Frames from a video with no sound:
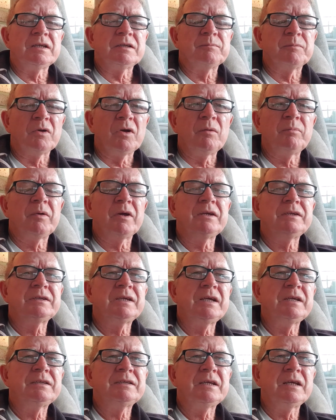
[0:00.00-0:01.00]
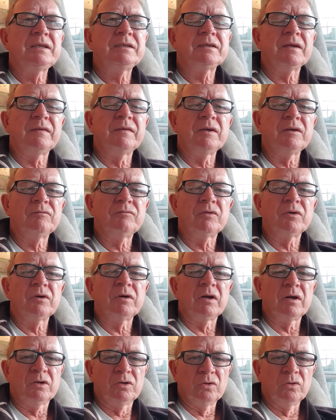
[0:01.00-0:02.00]
but I pay 10 cents I think for
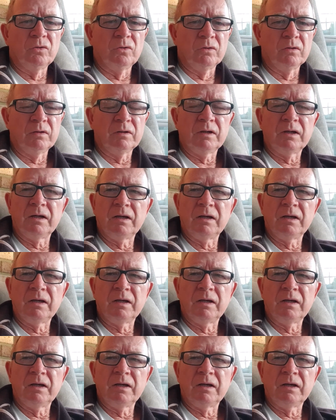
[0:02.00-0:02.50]
a call,